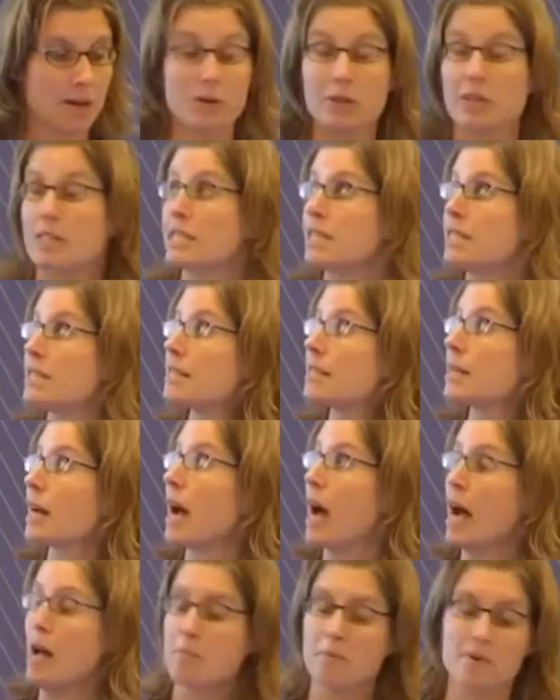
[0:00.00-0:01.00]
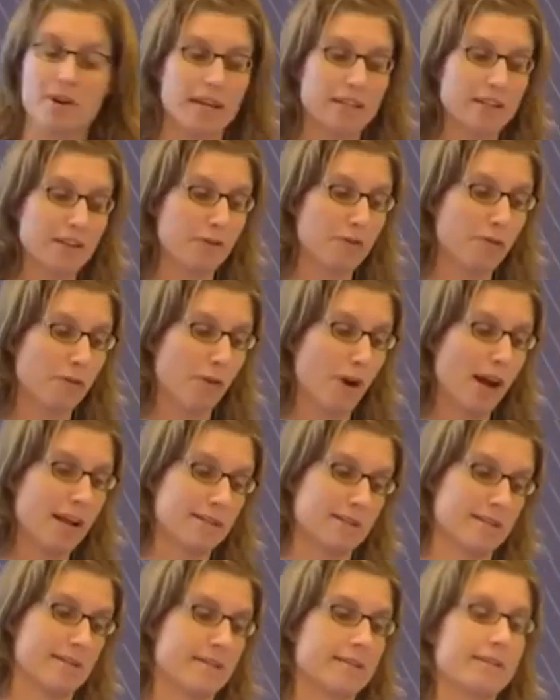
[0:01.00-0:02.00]
Look, these hibernating
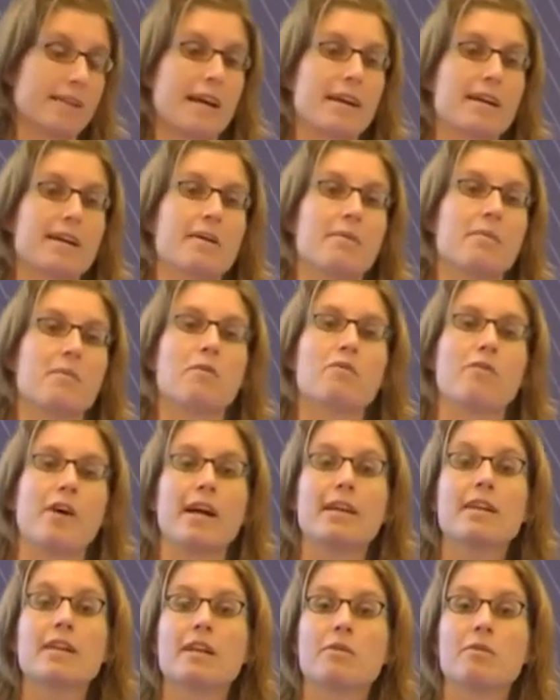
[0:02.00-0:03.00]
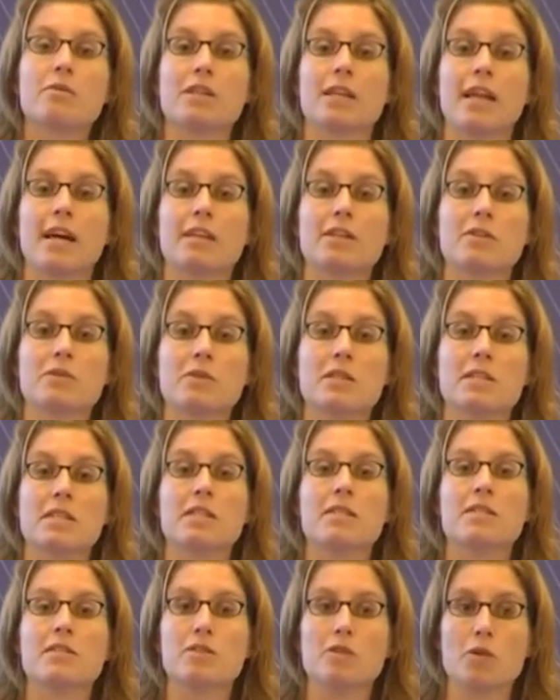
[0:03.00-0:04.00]
friends, they finally would like to
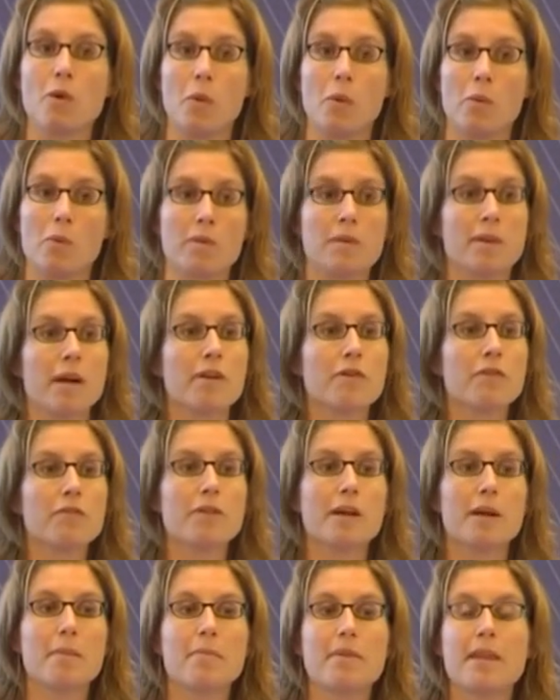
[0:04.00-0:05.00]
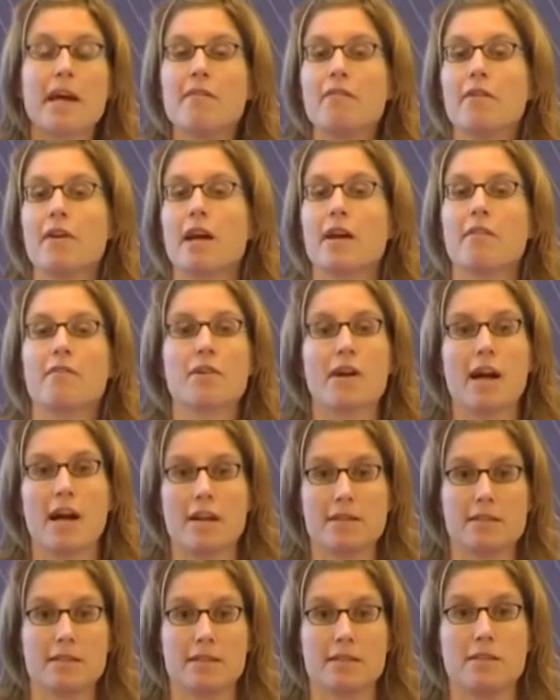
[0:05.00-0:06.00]
see snow. None of them never ever
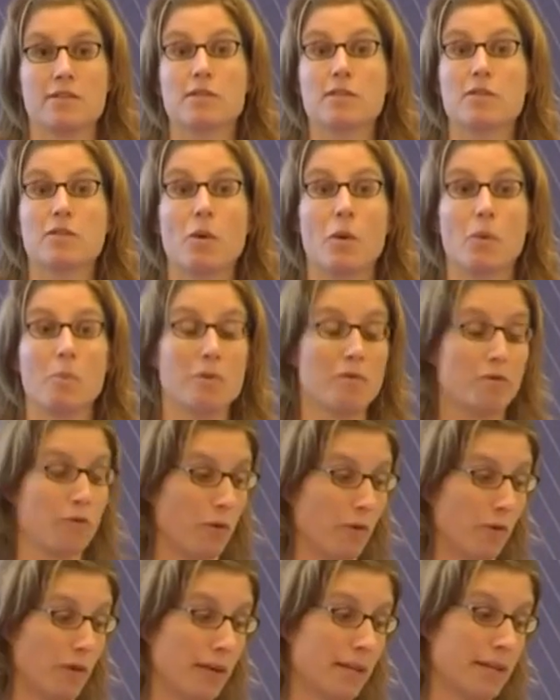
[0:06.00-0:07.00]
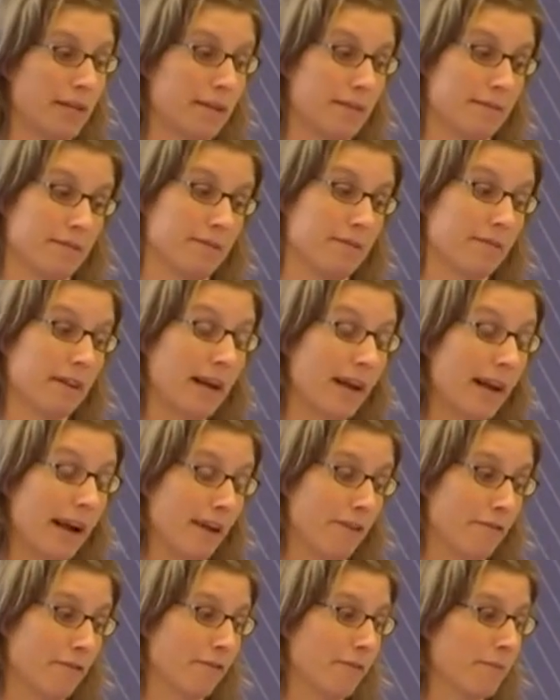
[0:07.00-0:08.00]
has seen snow before in their
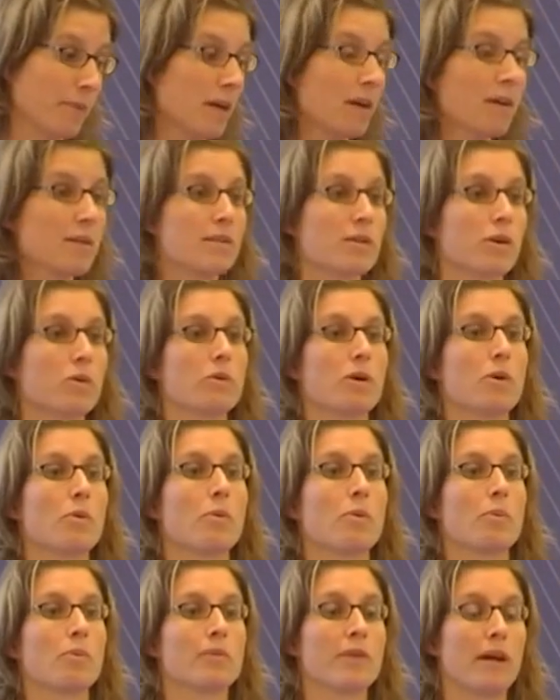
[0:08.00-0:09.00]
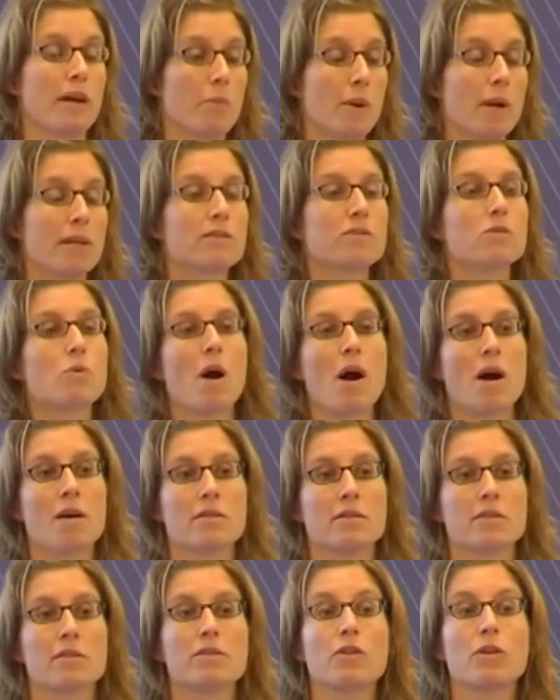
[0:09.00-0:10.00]
life. So they went to
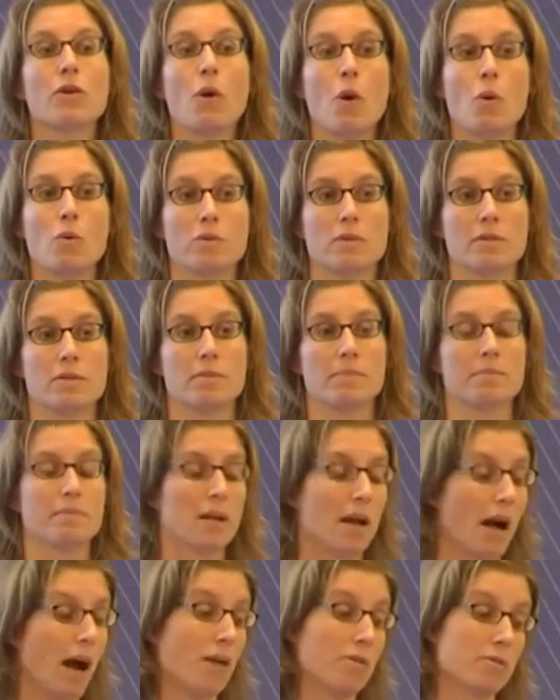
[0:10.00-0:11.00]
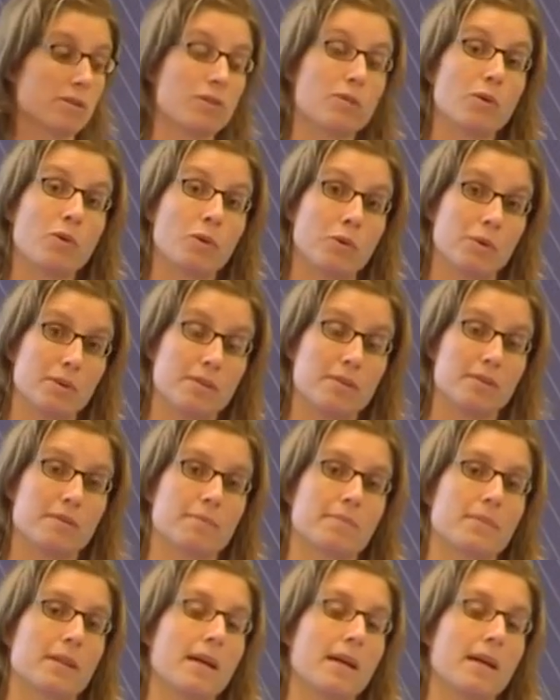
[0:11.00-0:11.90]
ask the goat how snow looks.